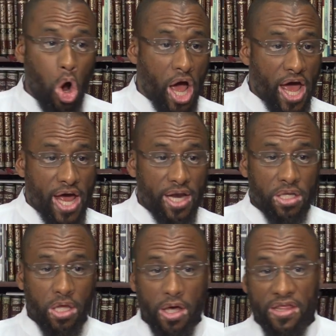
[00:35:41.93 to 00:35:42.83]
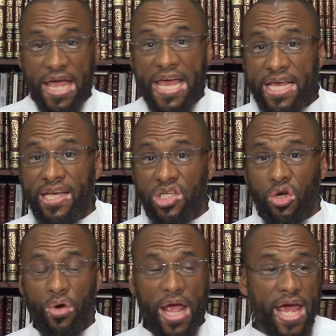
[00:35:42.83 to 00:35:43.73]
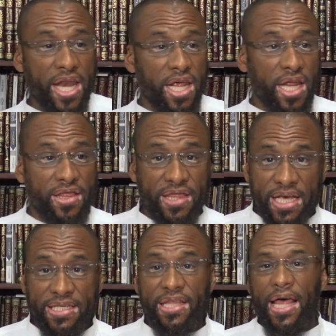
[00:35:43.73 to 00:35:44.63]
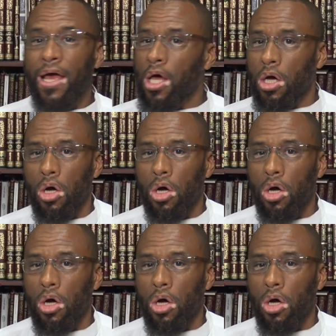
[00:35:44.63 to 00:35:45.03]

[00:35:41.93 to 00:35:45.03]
and the, the ink is created, and this and that.